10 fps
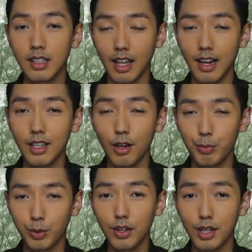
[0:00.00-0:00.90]
technique of
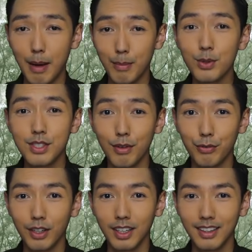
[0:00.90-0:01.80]
putting on camo is
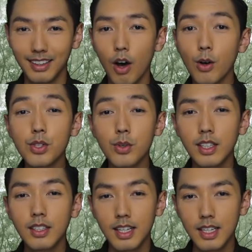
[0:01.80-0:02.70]
different. Also,
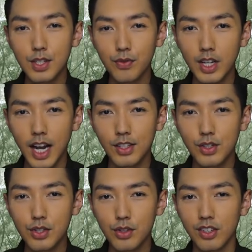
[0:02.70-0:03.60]
in the Innisfree
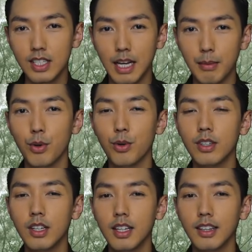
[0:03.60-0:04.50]
IG story
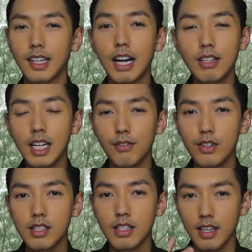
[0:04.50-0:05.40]
demo, the guy only
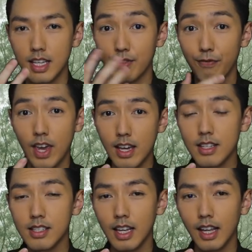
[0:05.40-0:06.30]
covers his
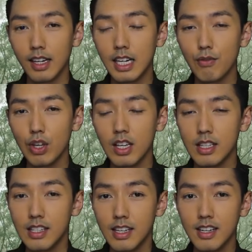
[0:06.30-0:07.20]
face and leaving his
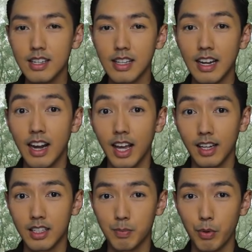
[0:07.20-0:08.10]
ears and neck
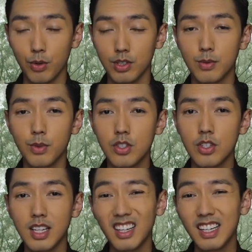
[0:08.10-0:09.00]
exposed, which is
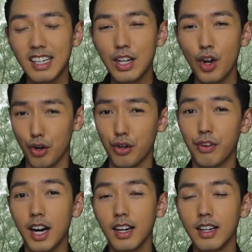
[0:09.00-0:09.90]
technically not
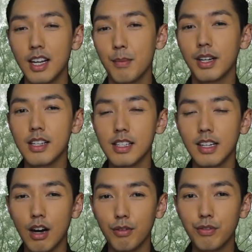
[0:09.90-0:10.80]
correct. Because in
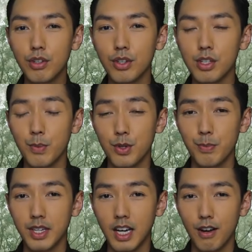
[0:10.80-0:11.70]
outfield, you're supposed to
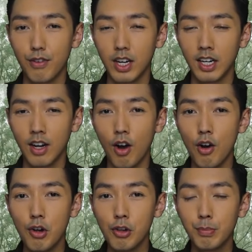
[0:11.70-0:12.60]
be covering
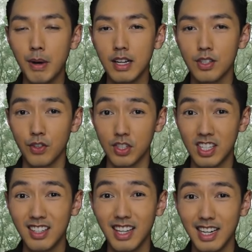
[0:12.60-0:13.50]
all parts of your
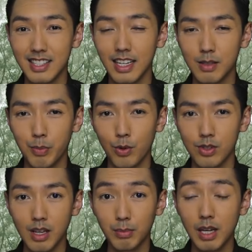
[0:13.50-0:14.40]
skin that is
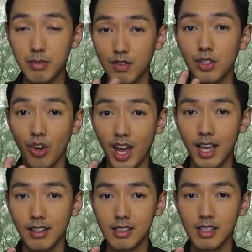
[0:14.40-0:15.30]
exposed, sometimes even your
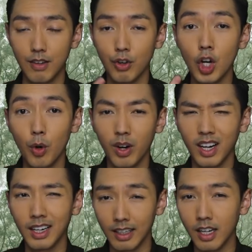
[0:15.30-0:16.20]
hands, if you're not
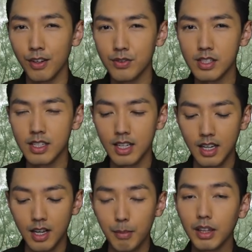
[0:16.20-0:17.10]
wearing gloves.
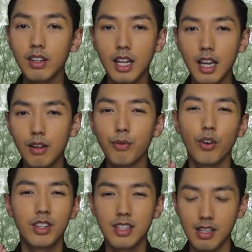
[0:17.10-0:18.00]
But today,
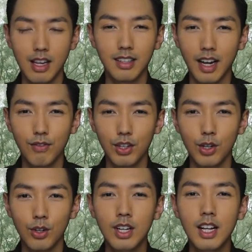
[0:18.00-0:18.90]
for this entire
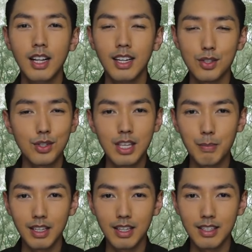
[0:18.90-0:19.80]
video, let's just keep
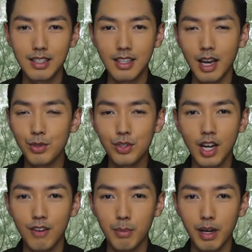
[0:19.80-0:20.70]
it easy. I'm just gonna
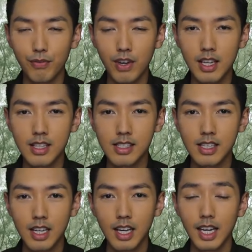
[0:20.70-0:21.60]
cover my face.
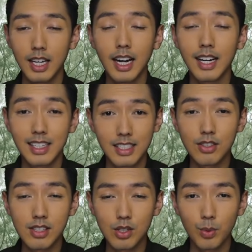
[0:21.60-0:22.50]
In an ideal
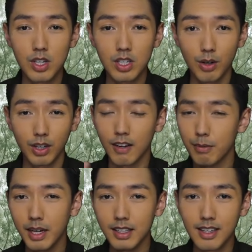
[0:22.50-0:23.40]
situation, I will cover
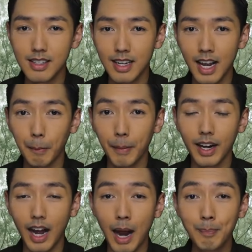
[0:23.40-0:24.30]
my ears and neck, but
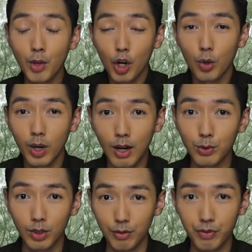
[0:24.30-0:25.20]
I'm not going out
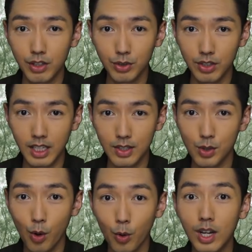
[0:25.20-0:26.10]
to the field today,
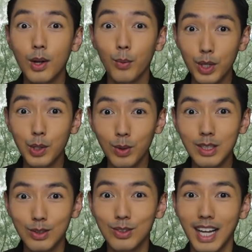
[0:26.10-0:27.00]
so we don't need
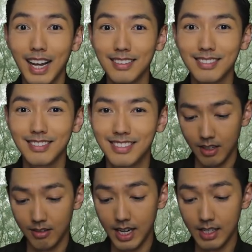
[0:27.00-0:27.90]
to do that.
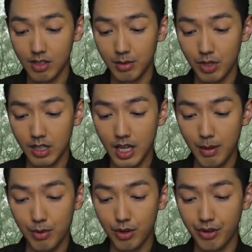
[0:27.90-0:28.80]
Alright, so I'm trying to get
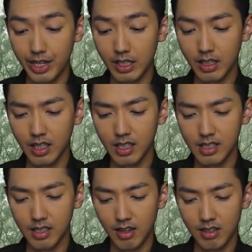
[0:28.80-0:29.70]
more green,
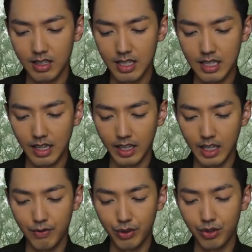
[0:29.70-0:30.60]
because honestly, like
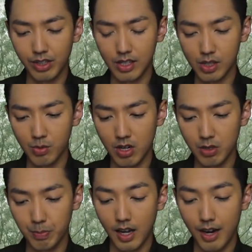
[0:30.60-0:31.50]
even doing the
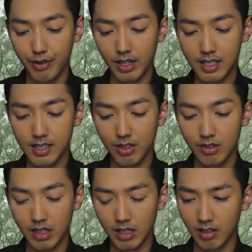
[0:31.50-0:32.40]
swatch, I realized that you
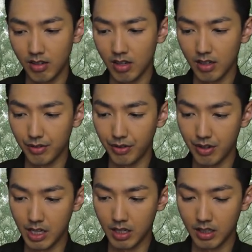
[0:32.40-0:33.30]
need a lot of
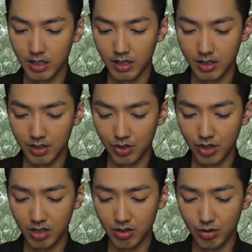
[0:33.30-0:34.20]
green
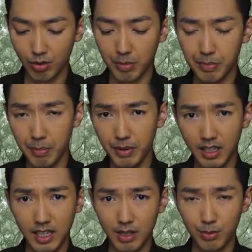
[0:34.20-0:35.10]
just to do a proper
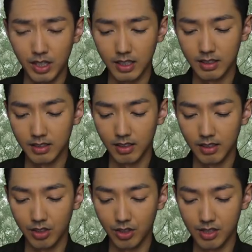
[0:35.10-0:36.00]
clean one
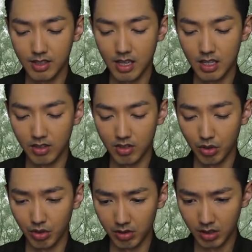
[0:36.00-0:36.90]
on your skin.
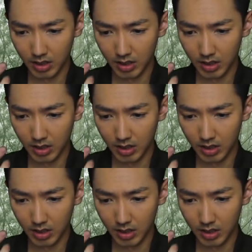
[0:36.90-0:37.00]
So